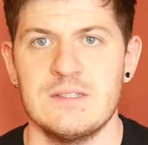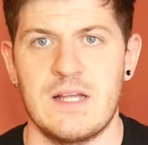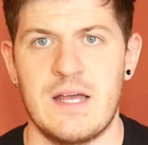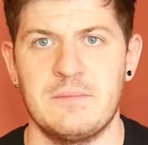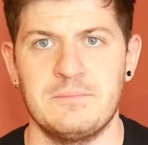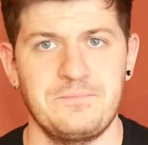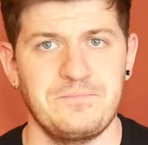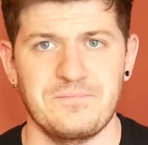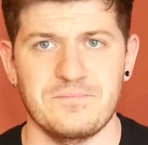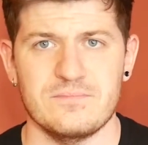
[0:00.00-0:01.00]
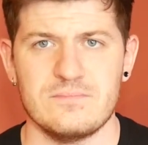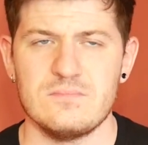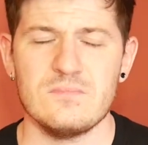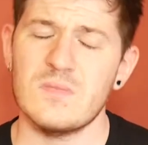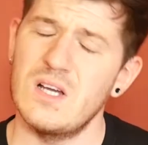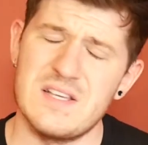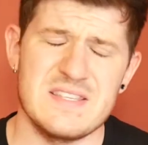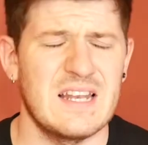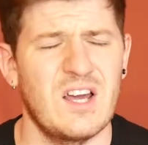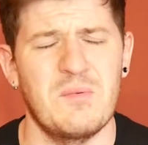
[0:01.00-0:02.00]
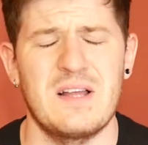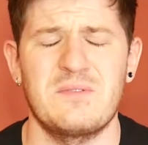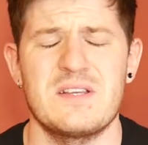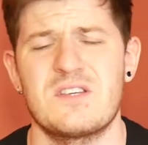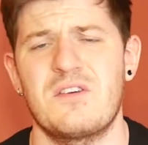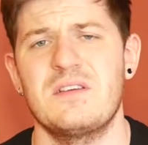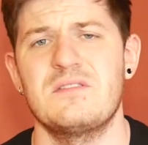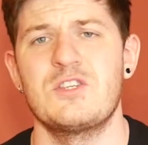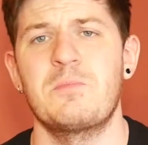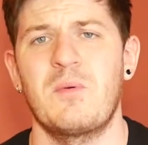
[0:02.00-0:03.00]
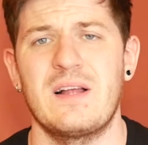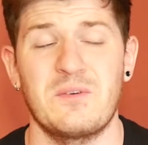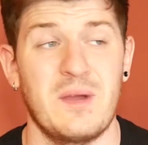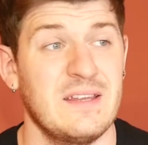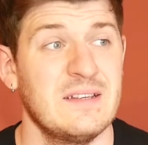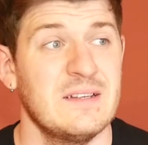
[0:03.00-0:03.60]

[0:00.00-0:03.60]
I say light welterweight, sorry, super welterweight.